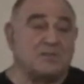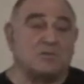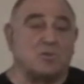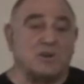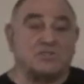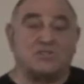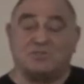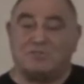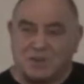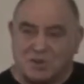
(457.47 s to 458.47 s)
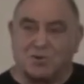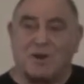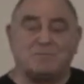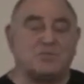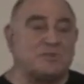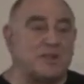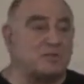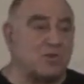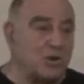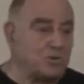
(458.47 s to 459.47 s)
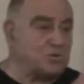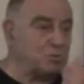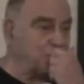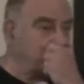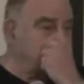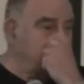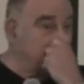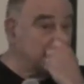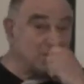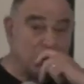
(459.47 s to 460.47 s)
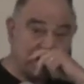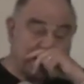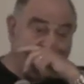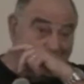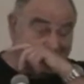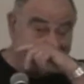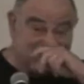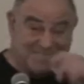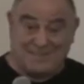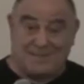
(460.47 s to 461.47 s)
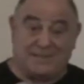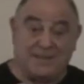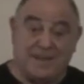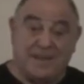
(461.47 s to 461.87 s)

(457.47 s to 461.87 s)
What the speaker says: the question of the corruption that grows with it. It's not the ANC,